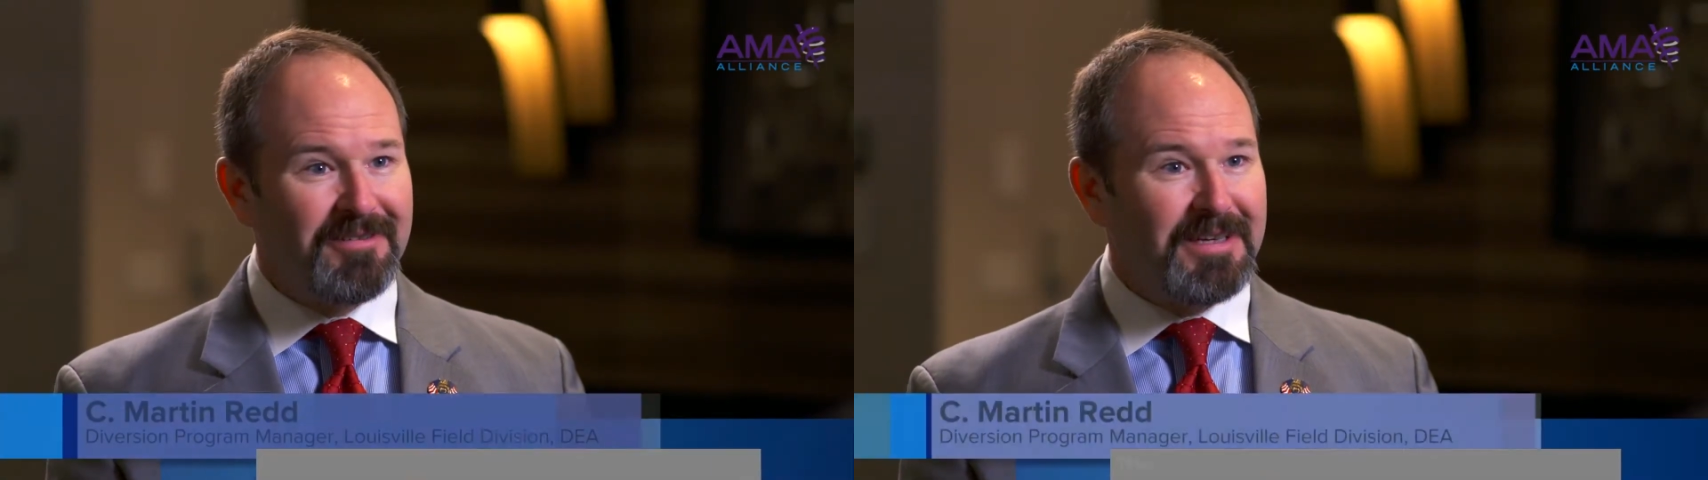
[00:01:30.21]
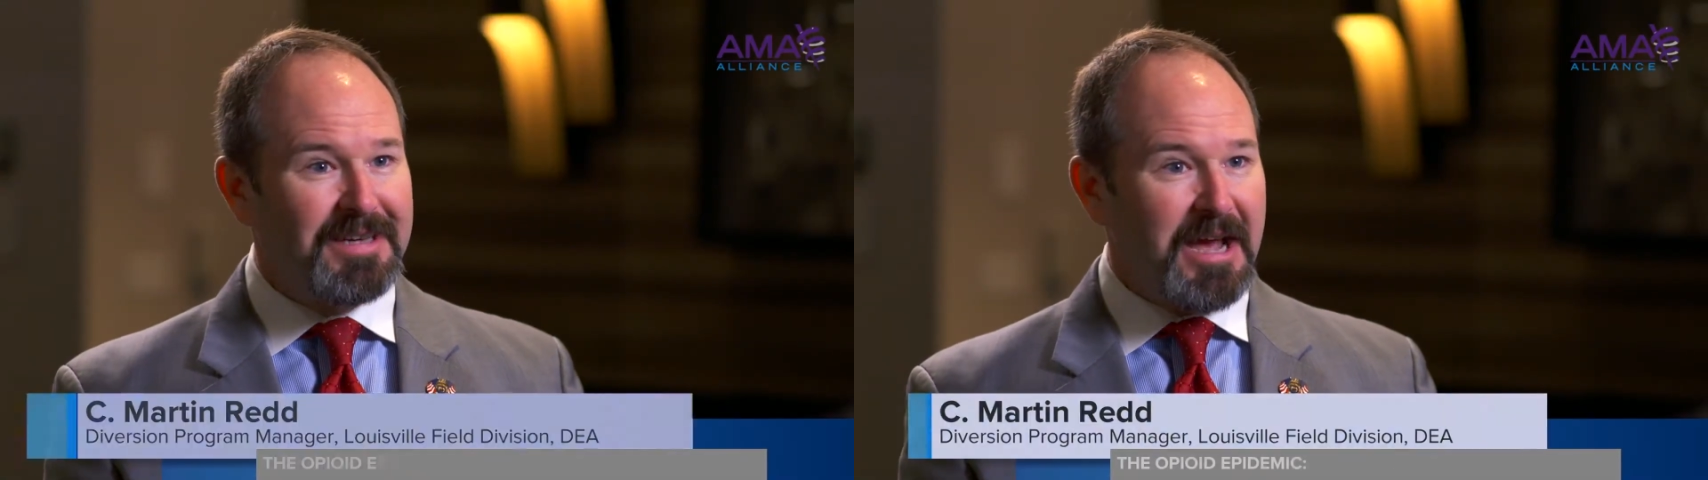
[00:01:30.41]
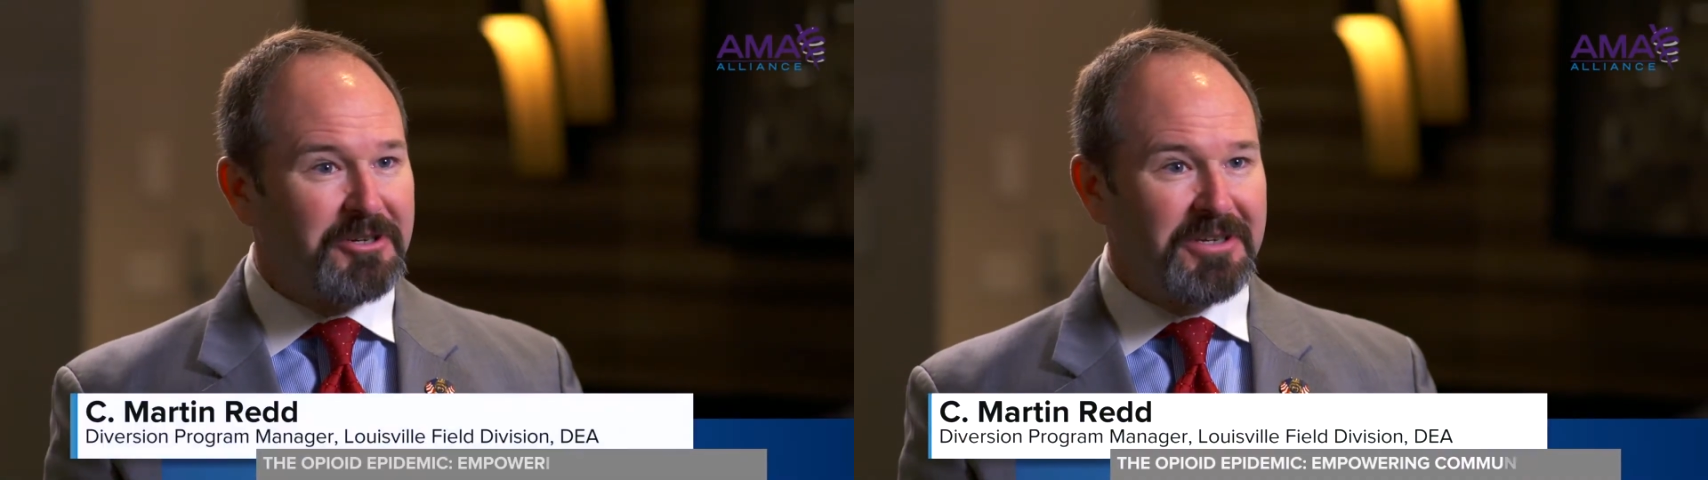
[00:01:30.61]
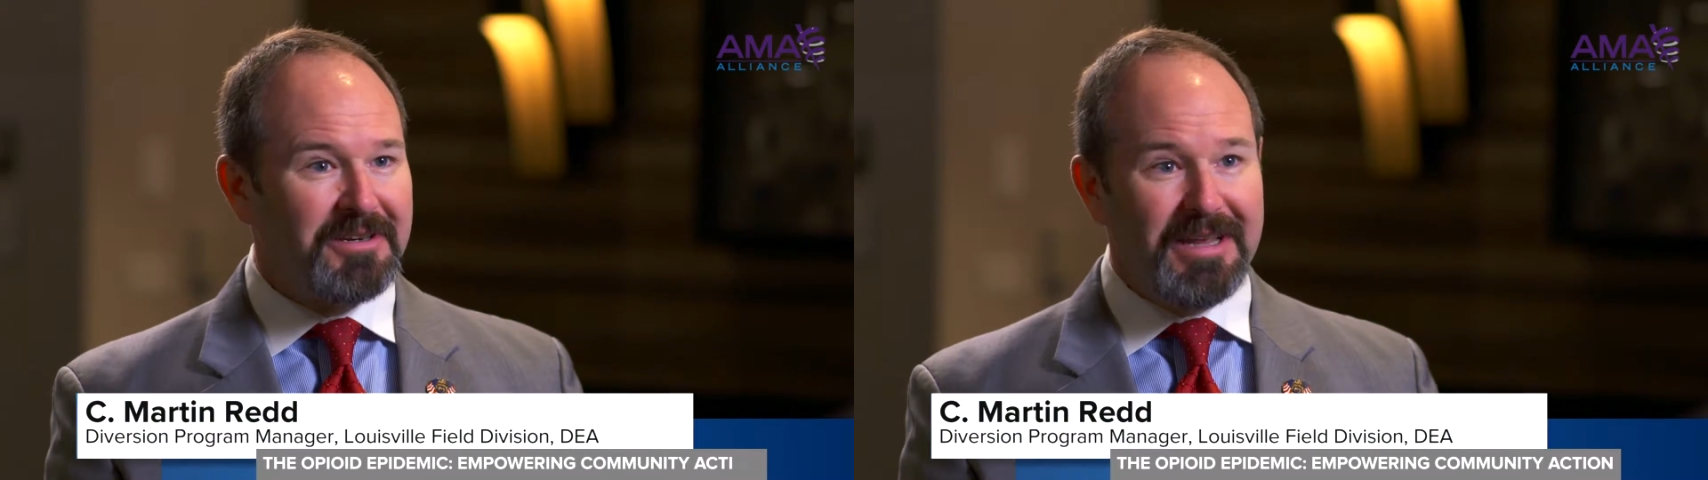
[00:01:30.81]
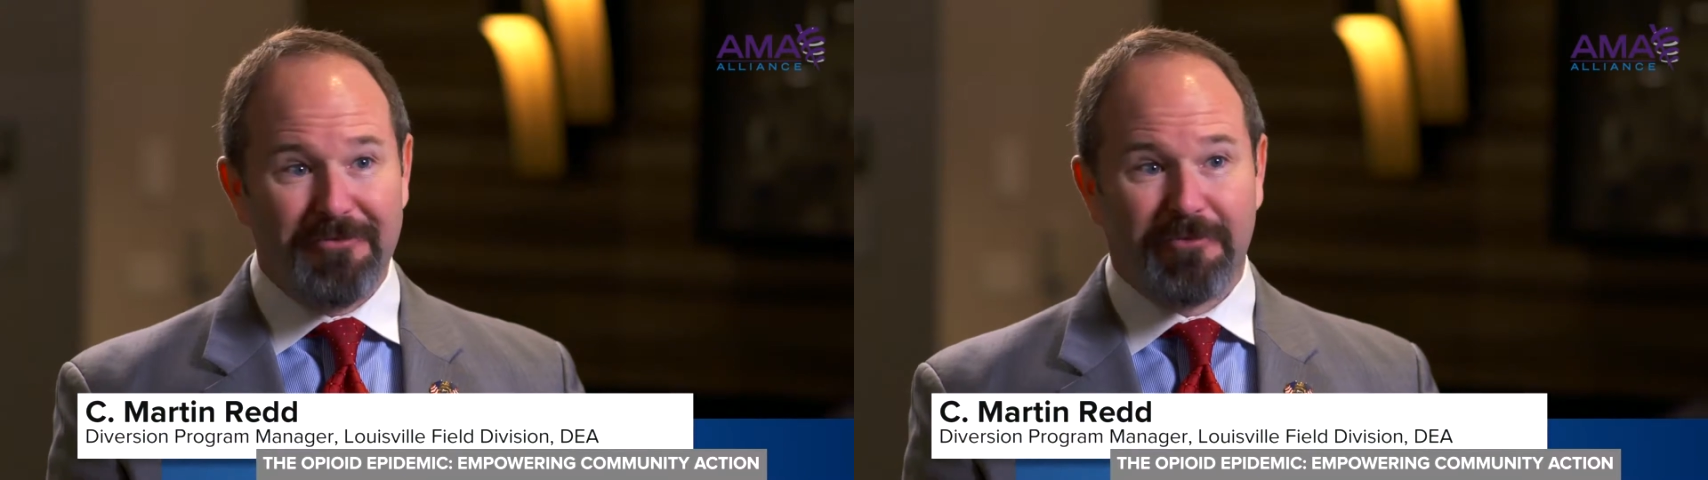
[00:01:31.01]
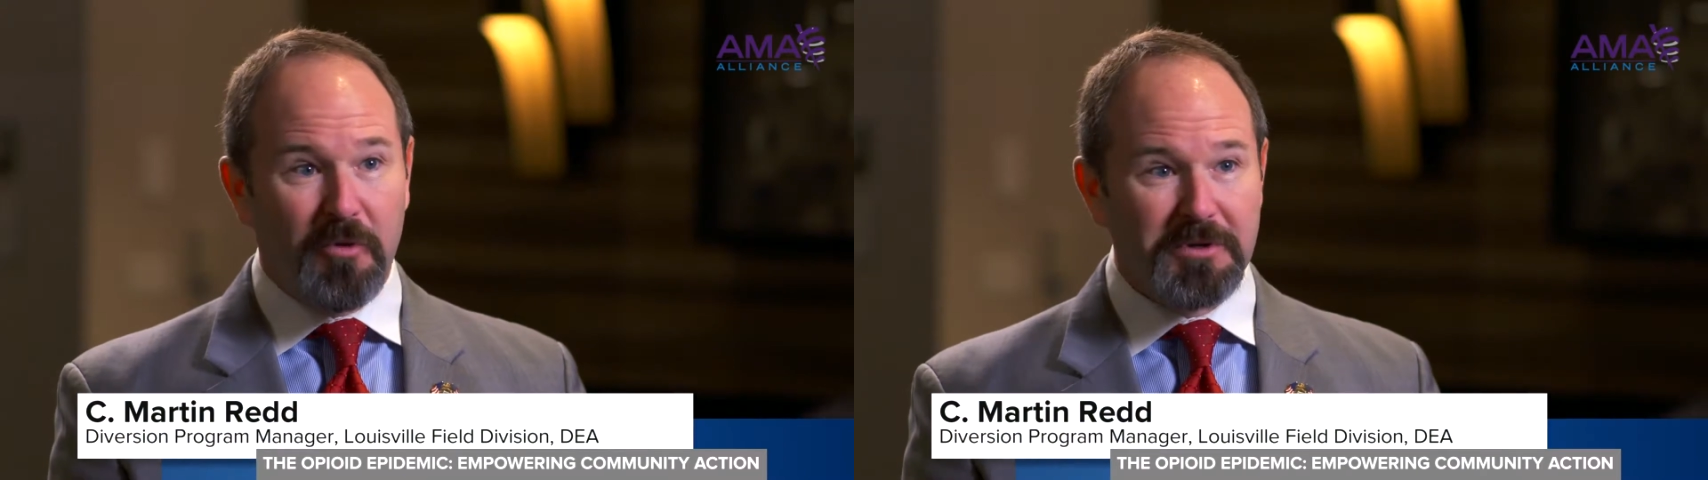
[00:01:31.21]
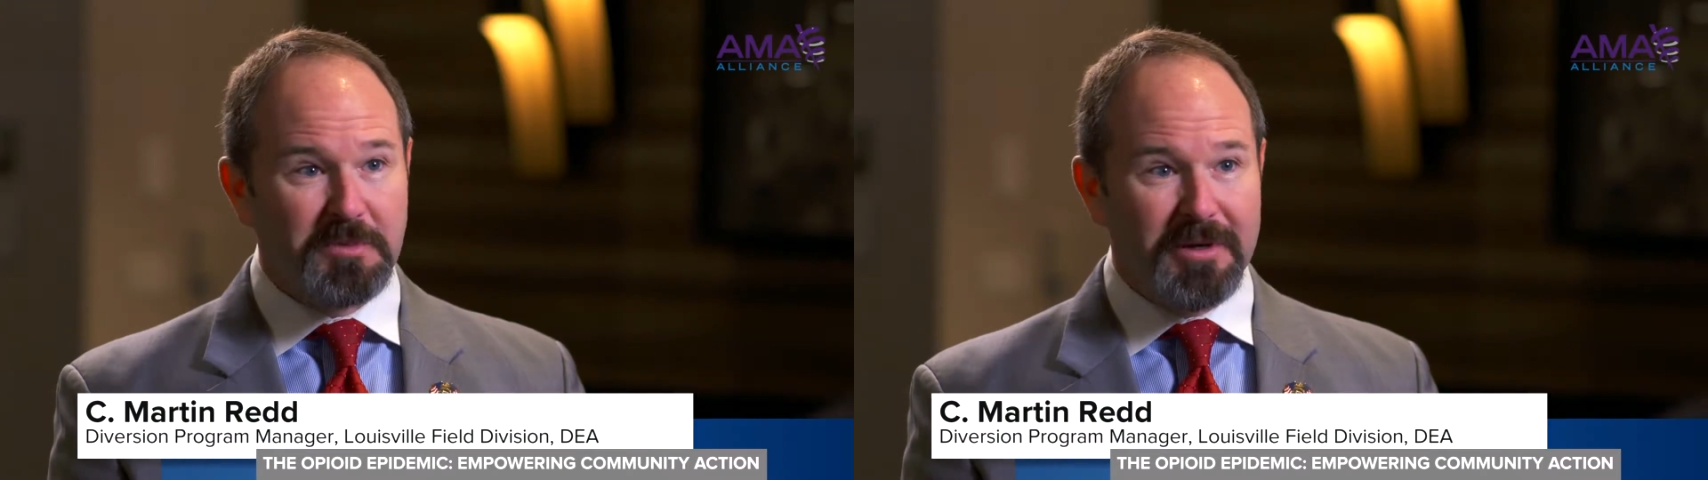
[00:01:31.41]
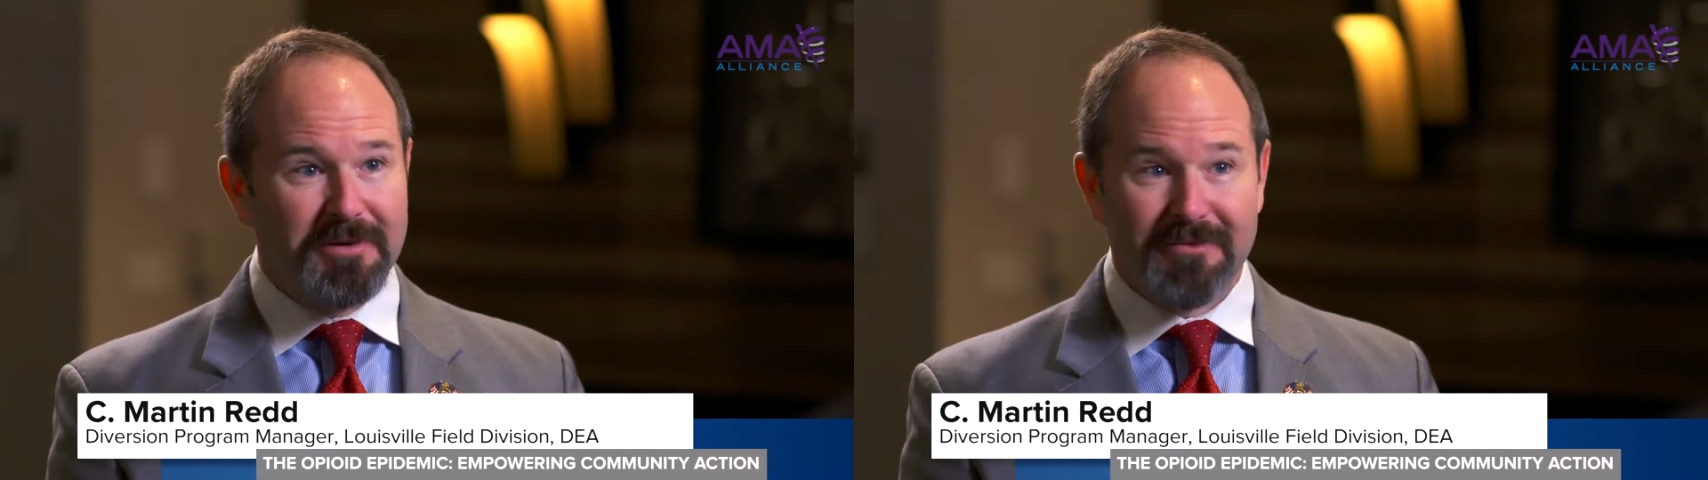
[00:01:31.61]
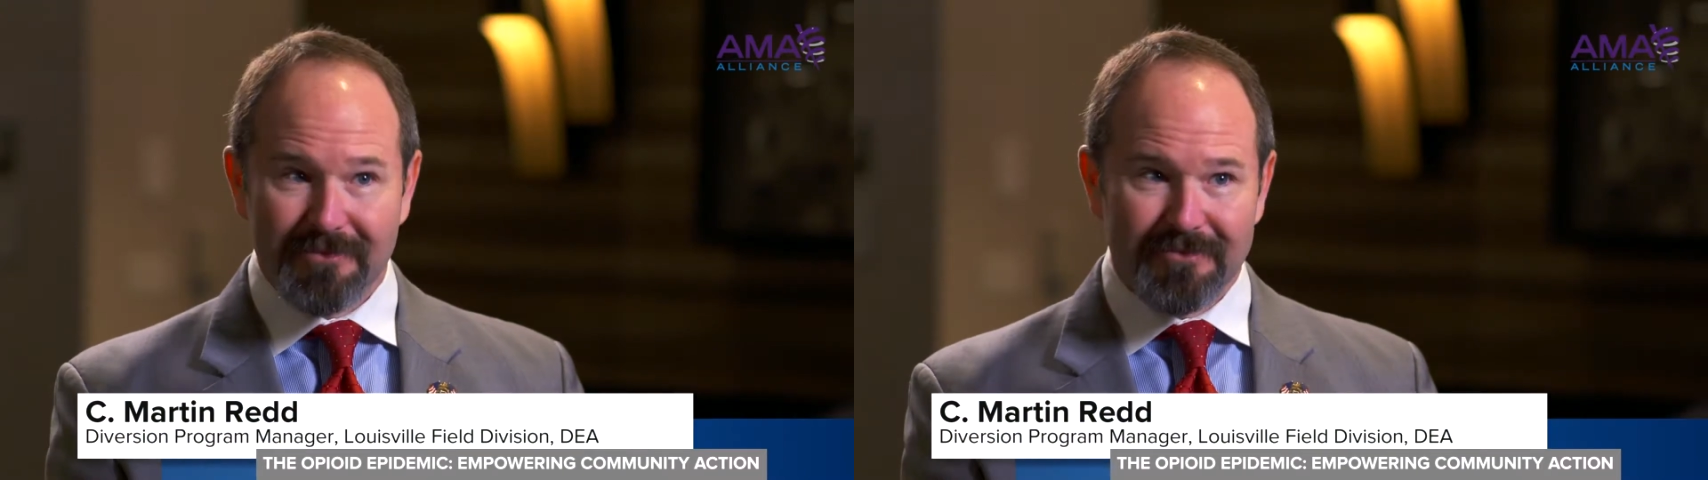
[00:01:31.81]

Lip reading: detection, enforcement,